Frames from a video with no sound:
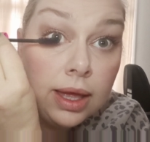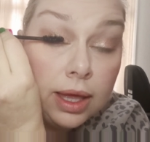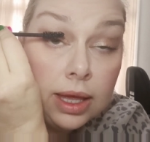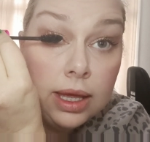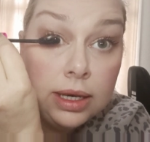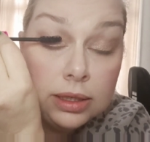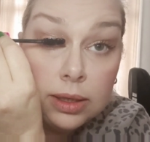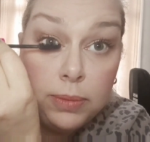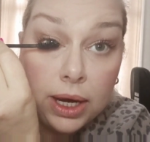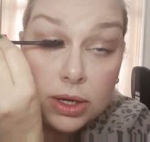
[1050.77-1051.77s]
in
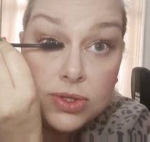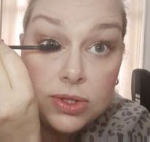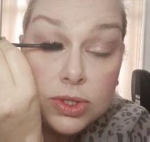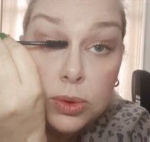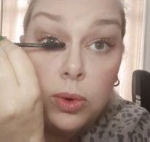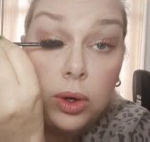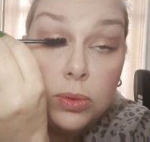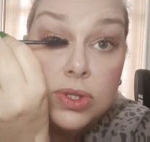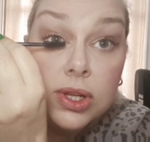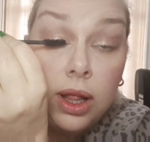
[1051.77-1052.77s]
comparison to what it
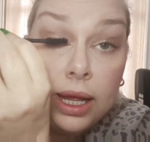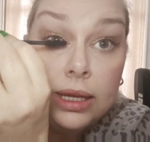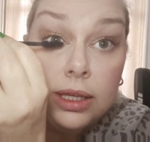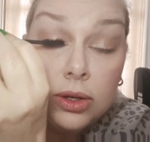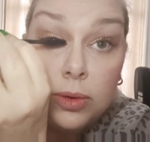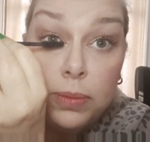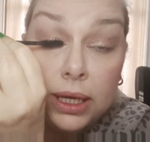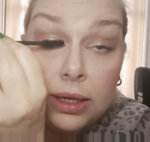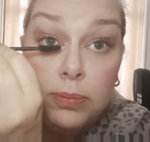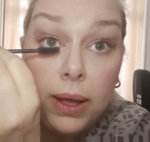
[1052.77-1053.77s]
was like,
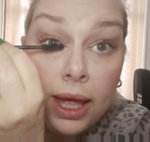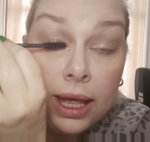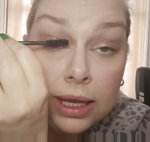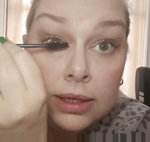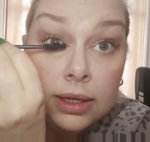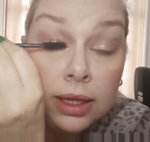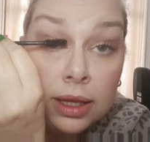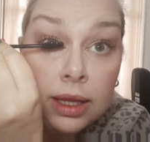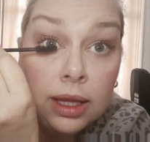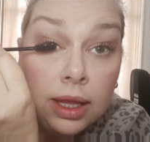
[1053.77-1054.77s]
being in pain
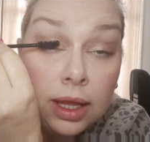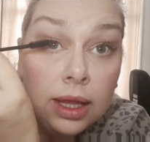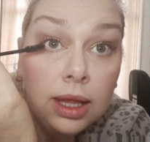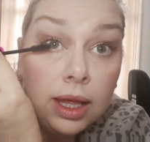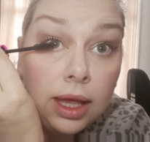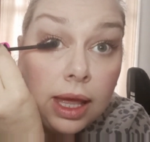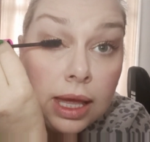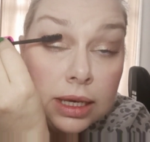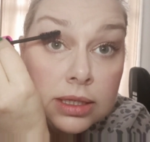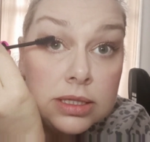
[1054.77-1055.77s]

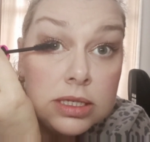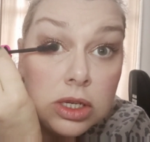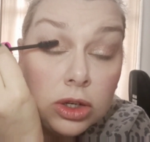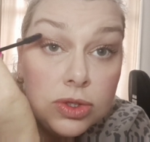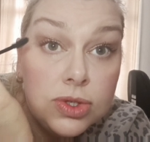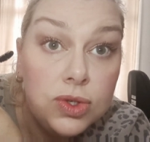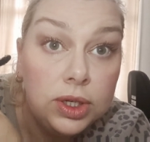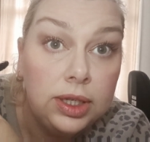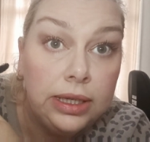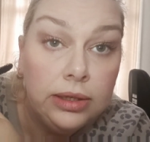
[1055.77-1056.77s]
and,
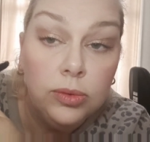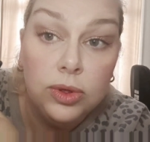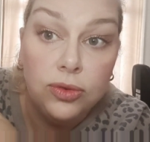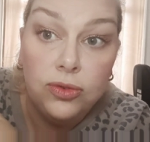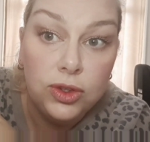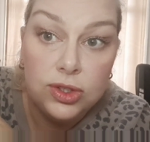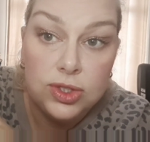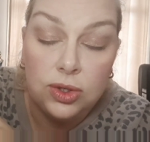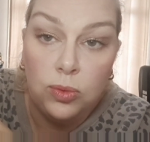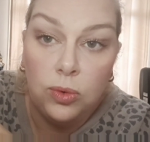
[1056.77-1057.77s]
struggling with a foot that
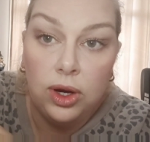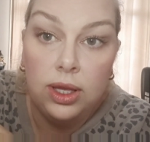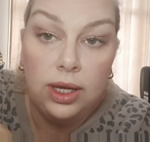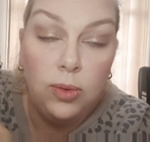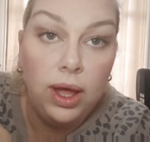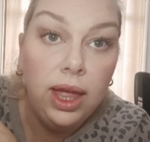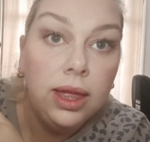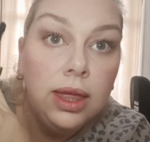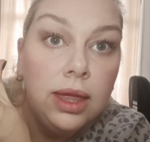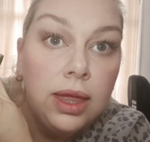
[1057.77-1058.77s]
didn't work
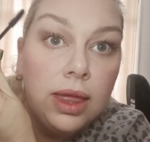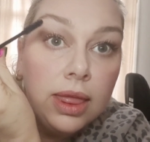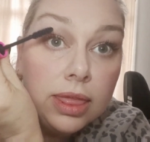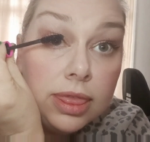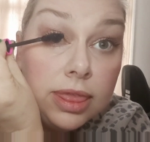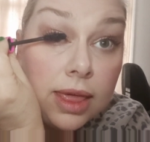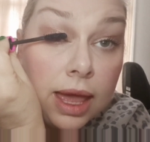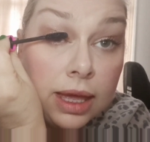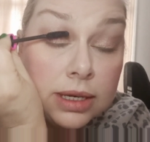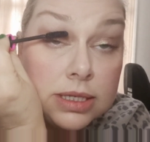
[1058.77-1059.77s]
anyway,
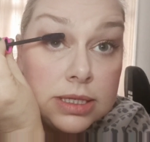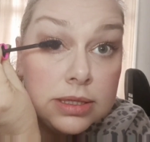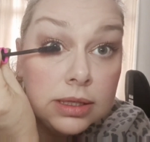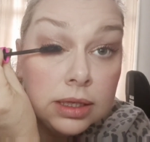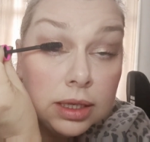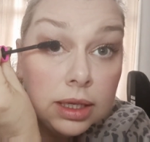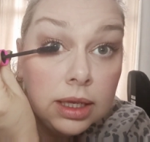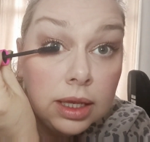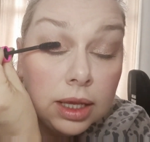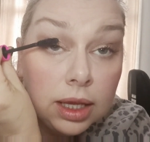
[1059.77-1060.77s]
that
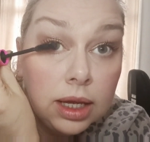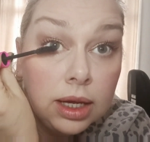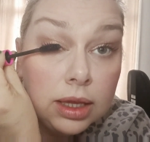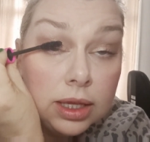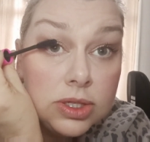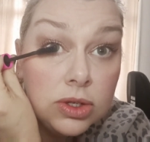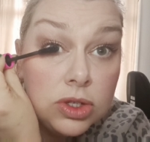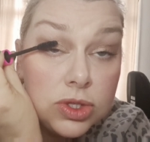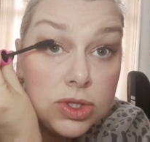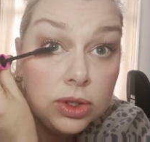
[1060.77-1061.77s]
they sort of
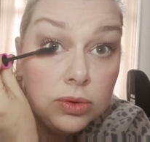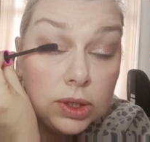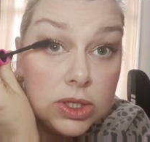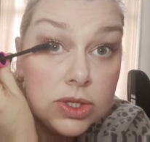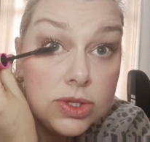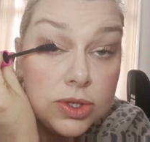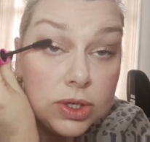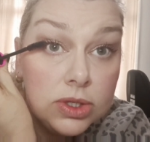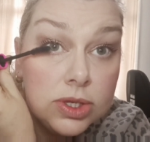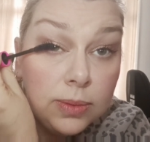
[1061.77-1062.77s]
just don't
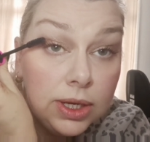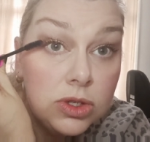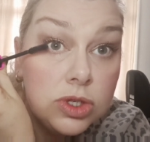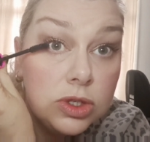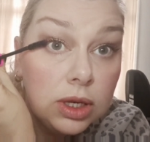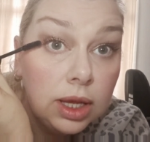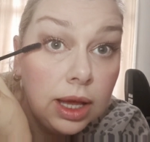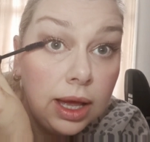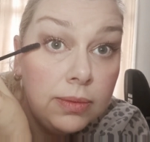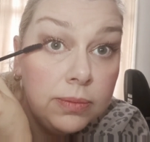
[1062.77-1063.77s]
register so much
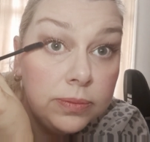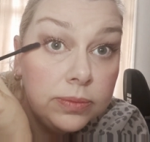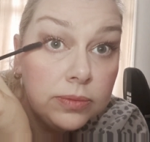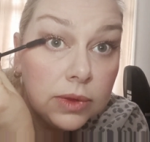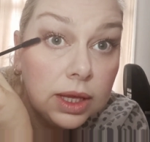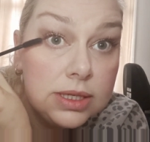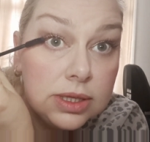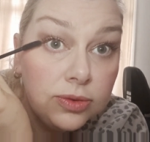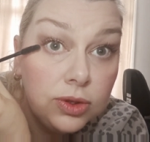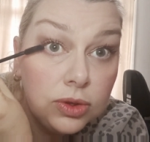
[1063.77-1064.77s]
as
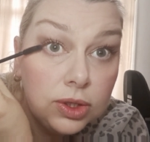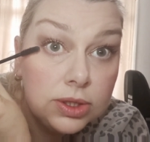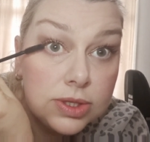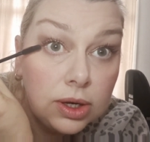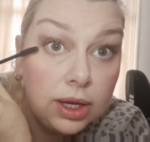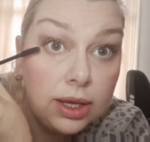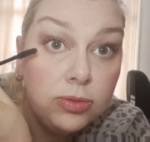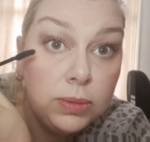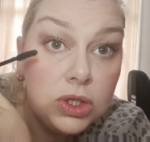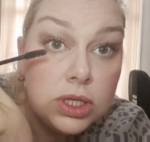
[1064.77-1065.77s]
the few things that I
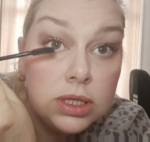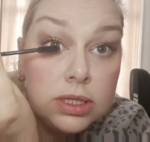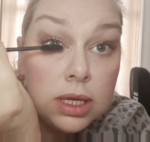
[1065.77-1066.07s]
have mentioned.